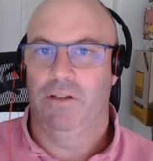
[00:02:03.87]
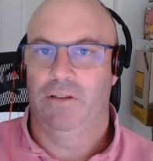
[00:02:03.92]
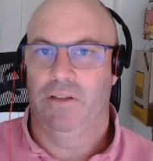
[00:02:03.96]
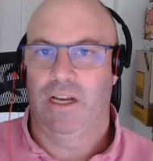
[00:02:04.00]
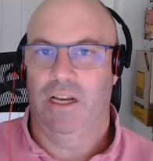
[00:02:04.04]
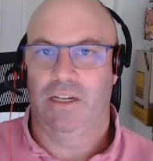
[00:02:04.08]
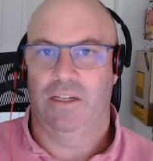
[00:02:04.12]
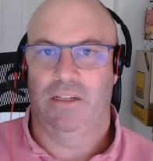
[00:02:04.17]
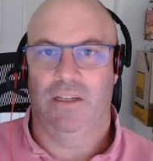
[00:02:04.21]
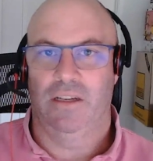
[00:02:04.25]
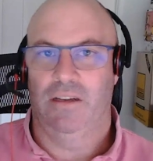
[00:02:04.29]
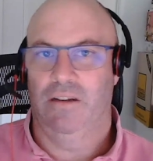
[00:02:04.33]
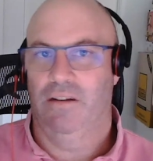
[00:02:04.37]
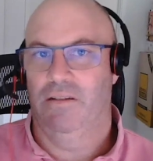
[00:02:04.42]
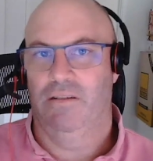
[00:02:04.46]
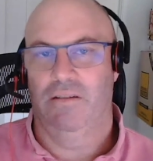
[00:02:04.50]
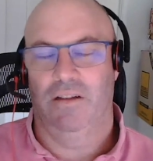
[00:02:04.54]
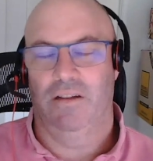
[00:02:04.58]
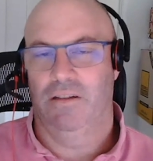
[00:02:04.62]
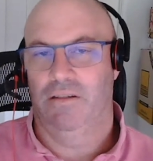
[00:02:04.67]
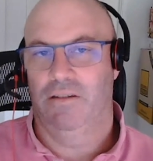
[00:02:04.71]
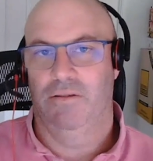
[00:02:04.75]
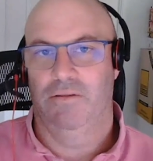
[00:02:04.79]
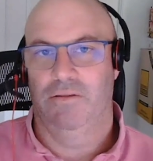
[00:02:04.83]
It was actually
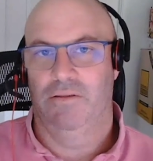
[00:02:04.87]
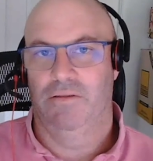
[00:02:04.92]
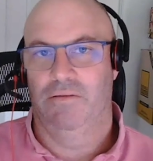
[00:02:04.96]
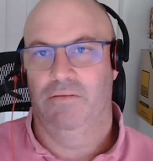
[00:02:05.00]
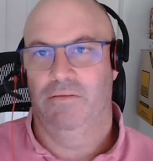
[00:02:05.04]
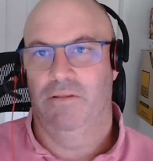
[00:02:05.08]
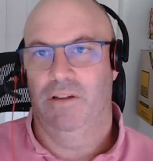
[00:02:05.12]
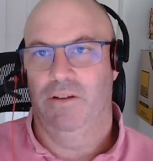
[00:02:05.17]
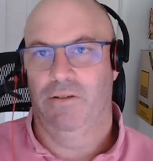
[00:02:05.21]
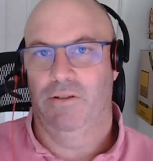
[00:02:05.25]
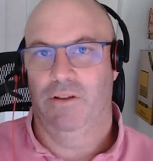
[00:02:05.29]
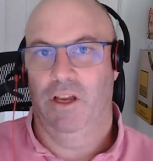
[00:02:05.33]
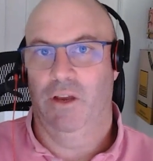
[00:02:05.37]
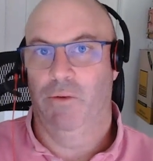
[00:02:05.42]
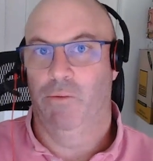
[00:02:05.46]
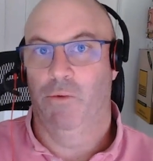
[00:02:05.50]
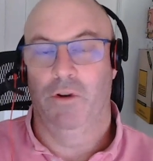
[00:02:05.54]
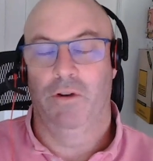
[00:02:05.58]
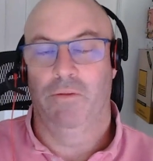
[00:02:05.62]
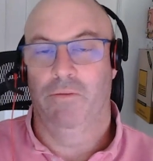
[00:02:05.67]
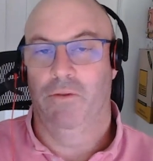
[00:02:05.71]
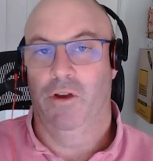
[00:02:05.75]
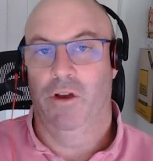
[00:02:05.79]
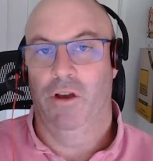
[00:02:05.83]
like it
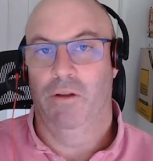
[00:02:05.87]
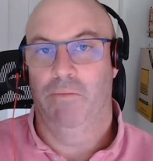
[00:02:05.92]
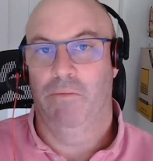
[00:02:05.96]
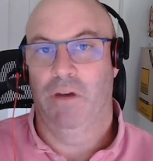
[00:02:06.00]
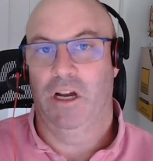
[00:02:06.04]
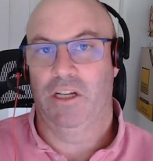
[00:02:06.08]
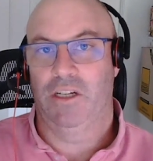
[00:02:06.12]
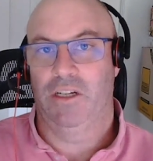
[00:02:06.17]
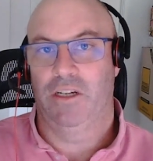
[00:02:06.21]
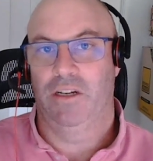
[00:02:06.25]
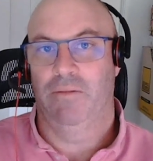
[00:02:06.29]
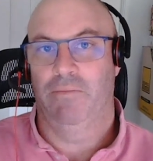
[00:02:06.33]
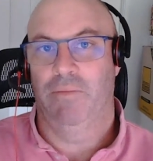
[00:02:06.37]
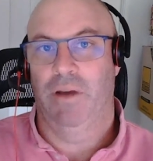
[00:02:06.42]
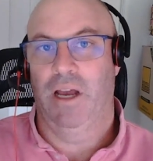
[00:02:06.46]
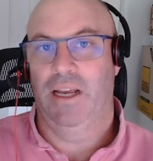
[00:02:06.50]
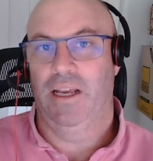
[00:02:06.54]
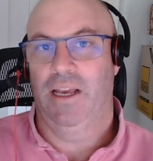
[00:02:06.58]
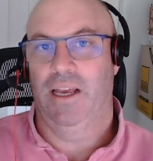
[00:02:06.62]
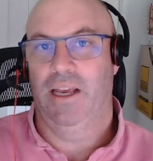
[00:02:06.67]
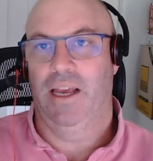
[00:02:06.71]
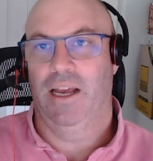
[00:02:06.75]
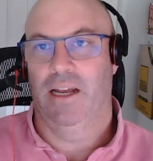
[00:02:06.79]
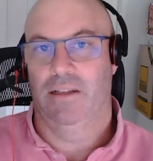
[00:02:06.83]
wouldn't earn much in a
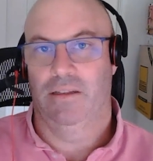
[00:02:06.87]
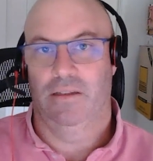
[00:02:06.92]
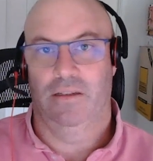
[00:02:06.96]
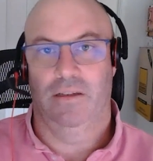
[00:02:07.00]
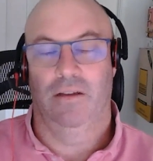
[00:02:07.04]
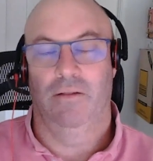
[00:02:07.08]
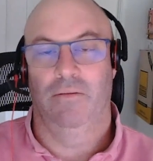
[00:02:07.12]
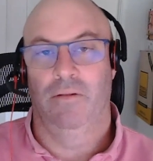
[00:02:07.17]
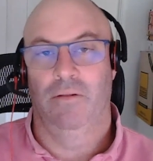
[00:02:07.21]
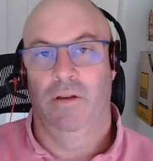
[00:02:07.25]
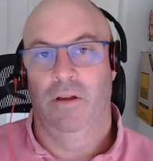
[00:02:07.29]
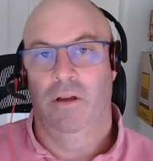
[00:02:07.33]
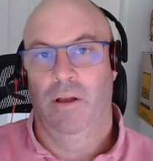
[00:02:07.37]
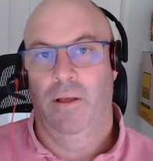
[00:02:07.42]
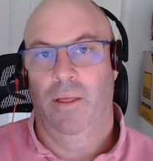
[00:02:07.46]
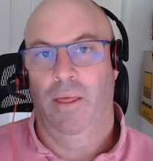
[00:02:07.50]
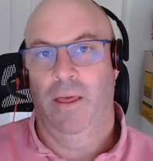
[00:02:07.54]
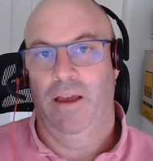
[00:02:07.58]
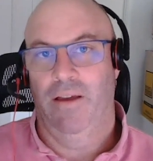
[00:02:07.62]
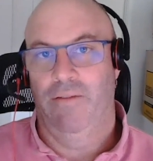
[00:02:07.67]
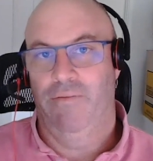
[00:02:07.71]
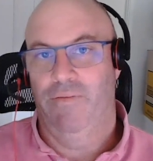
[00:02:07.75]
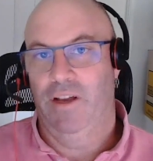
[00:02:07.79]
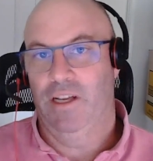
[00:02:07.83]
bank account. So
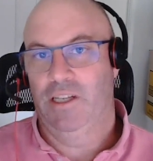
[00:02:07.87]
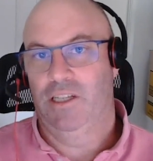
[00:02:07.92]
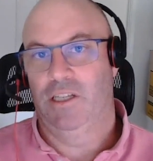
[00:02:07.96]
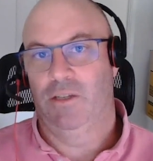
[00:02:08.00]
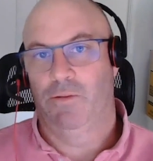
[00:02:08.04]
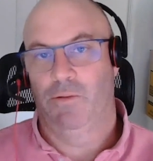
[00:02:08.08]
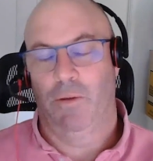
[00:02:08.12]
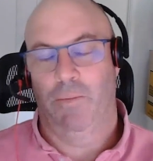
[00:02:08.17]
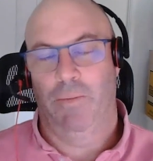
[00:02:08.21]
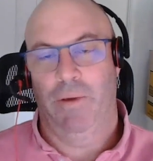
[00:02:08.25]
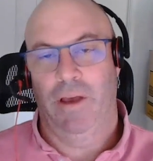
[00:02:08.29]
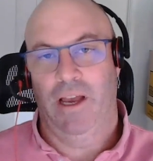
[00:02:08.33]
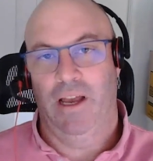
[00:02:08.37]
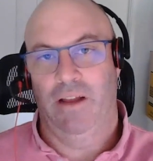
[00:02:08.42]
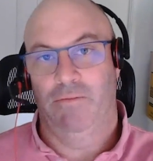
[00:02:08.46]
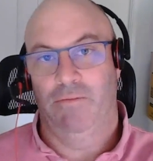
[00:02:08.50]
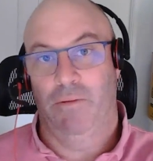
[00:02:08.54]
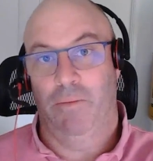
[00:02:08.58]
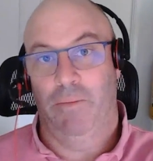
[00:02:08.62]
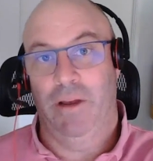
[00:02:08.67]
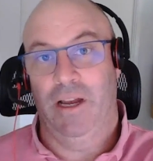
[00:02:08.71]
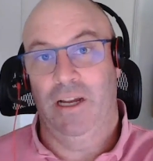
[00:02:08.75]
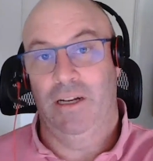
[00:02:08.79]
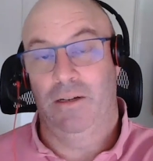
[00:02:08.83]
investors were
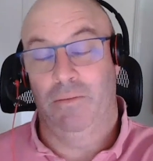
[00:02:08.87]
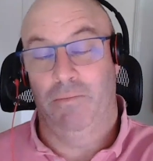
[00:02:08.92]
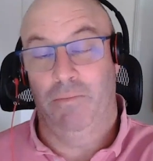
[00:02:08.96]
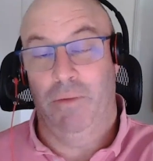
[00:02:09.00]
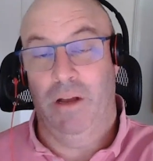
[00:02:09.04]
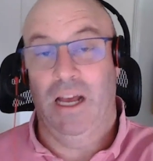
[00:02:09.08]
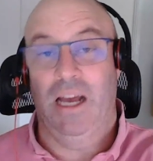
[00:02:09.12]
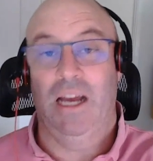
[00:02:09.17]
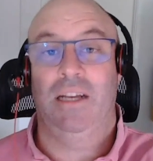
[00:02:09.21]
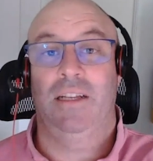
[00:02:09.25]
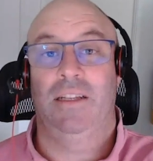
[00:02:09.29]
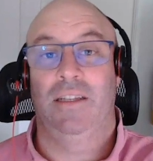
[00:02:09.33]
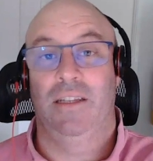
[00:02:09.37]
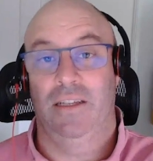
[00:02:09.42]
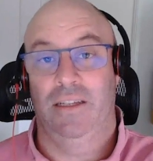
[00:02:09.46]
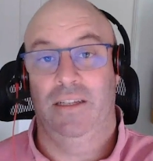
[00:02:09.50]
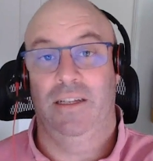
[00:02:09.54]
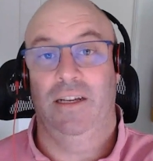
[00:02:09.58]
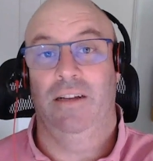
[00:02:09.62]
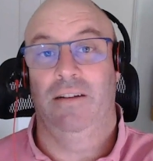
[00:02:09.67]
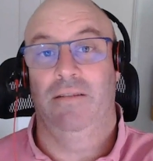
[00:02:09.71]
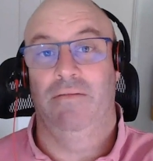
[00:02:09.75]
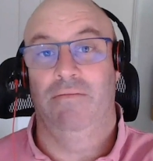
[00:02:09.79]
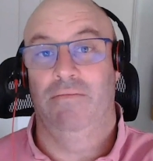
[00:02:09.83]
prepared to park the
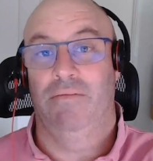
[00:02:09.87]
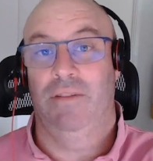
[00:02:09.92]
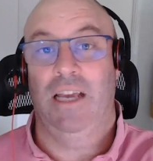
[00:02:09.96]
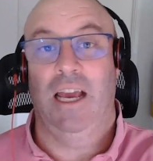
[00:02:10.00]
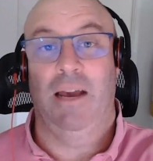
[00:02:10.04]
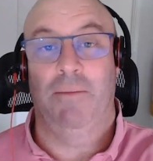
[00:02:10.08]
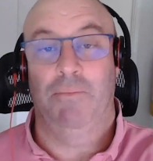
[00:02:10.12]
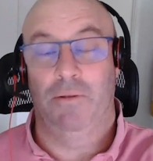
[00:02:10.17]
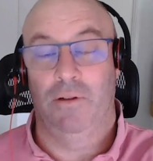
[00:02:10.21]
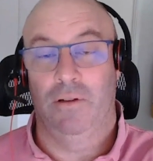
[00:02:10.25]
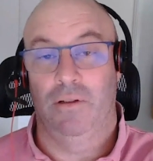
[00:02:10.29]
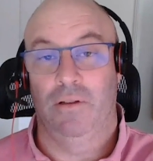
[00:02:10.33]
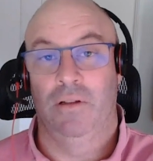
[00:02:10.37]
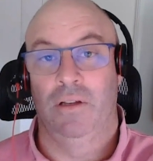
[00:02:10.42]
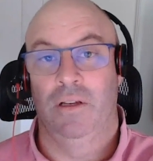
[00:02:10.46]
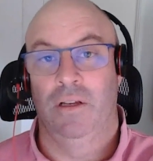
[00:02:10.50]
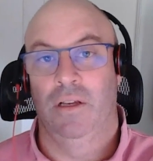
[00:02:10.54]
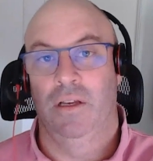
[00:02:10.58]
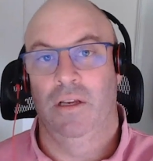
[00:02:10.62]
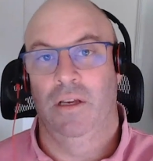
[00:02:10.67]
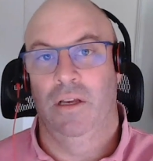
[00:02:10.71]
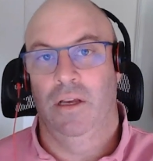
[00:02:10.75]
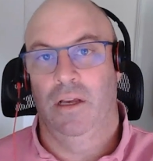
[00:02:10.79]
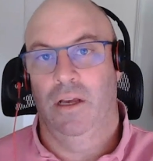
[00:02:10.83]
said capital
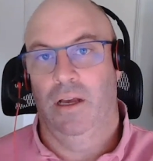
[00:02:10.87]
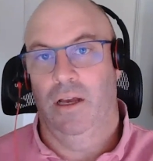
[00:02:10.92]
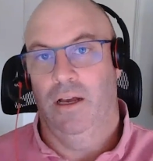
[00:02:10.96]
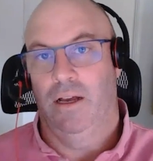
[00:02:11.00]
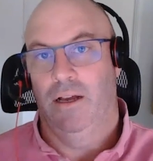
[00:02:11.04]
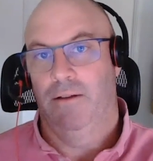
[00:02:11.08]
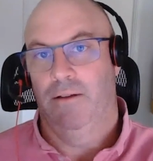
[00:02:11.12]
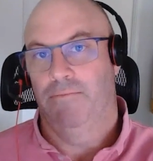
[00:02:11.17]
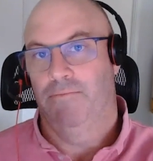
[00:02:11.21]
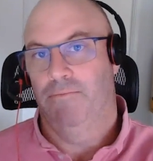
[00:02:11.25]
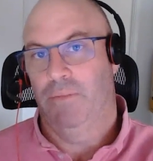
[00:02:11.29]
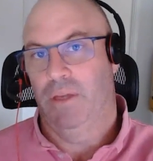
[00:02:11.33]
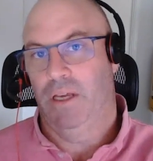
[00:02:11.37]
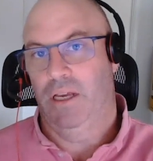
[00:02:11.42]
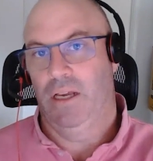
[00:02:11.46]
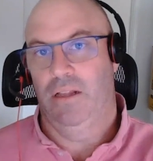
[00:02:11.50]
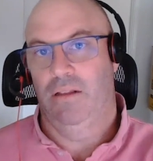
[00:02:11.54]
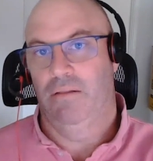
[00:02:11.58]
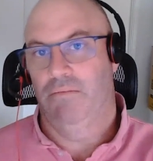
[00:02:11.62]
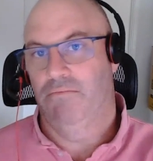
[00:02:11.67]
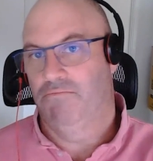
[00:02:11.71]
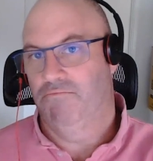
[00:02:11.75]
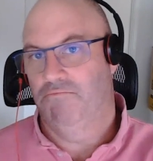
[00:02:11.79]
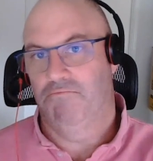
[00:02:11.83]

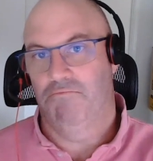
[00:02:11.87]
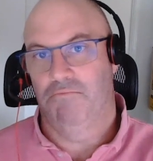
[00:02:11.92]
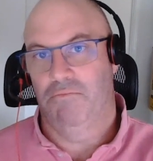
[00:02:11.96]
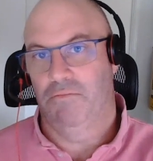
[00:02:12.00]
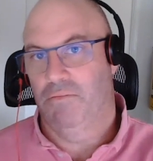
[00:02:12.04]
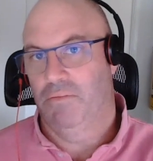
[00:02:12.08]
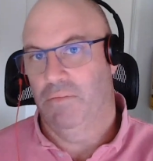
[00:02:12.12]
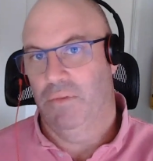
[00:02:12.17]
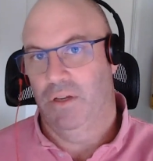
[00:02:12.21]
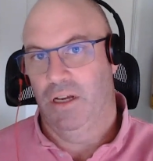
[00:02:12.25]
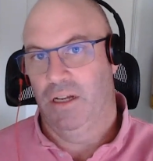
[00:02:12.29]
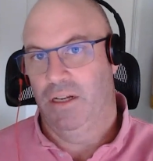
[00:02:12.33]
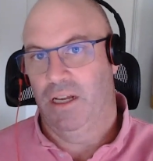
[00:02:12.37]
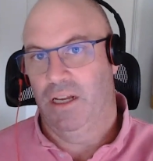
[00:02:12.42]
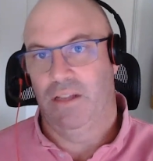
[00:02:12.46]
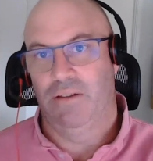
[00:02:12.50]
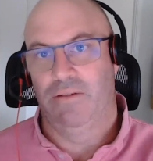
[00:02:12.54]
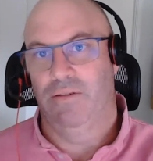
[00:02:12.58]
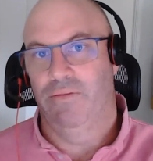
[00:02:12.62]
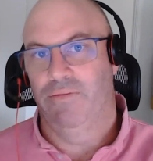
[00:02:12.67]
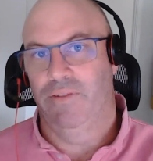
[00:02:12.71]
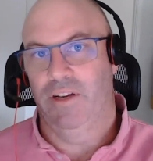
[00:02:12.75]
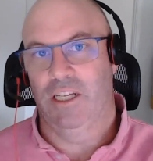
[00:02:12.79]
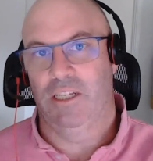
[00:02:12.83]
in
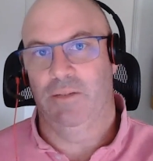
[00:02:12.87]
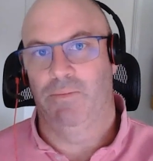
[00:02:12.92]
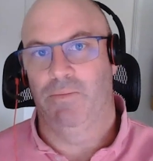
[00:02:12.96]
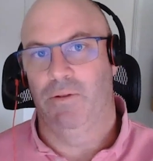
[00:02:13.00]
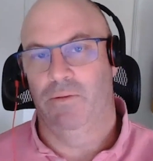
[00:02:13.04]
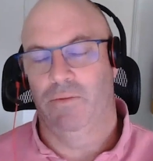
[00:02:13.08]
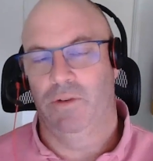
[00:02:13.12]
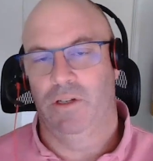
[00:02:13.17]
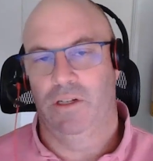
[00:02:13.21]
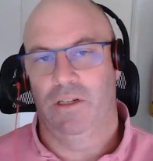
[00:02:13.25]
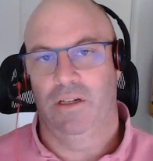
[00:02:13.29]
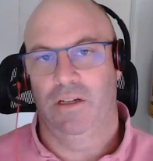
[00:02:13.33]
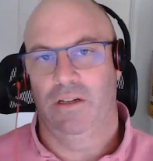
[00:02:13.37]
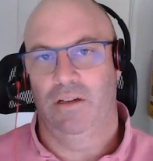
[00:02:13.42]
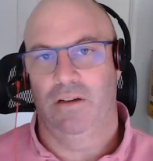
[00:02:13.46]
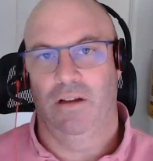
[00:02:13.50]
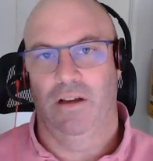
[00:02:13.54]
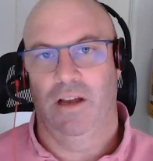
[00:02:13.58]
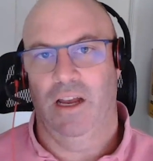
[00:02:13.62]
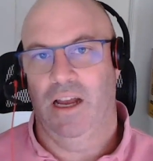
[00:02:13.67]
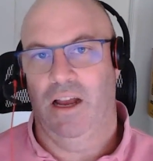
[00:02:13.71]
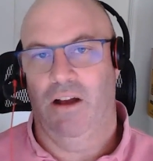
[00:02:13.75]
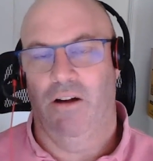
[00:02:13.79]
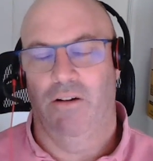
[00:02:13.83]
another investment, which
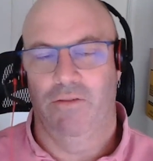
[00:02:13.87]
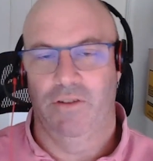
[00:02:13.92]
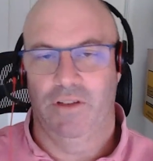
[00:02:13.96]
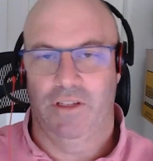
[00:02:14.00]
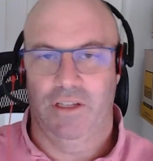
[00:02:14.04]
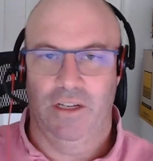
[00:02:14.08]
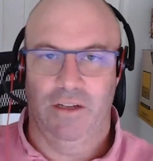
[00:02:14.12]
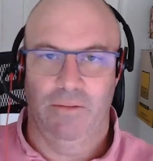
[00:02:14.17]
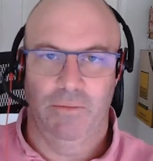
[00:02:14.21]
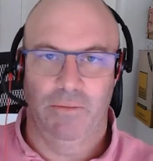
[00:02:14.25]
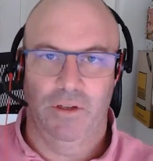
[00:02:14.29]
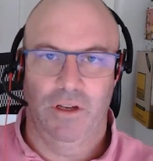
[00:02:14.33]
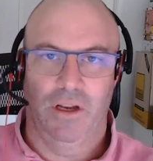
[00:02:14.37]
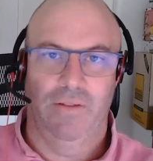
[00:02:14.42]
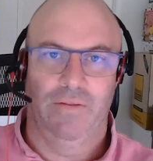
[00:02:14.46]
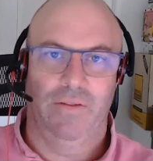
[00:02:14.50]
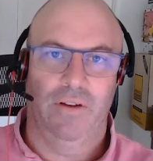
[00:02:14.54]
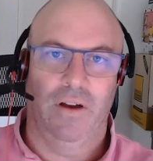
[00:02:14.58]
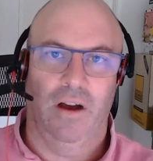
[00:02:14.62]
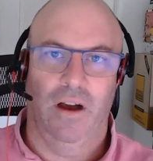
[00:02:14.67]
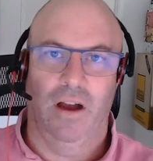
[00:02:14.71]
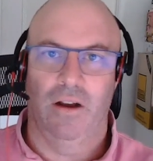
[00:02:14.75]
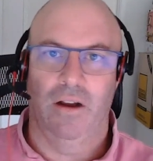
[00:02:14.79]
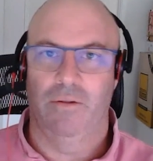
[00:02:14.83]
obviously observed
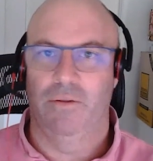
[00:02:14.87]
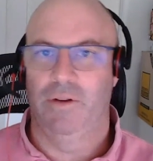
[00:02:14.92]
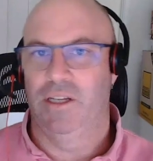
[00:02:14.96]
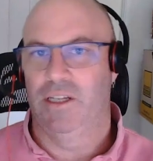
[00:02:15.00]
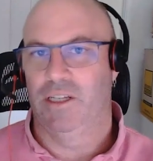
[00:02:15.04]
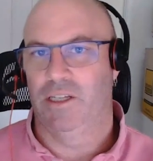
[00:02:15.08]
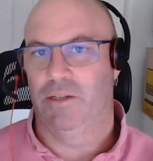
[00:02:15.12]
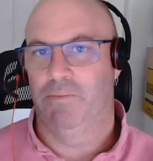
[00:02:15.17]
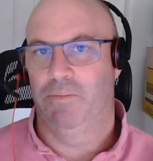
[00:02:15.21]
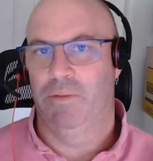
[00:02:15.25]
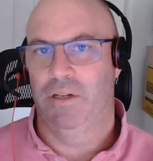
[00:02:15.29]
higher risk.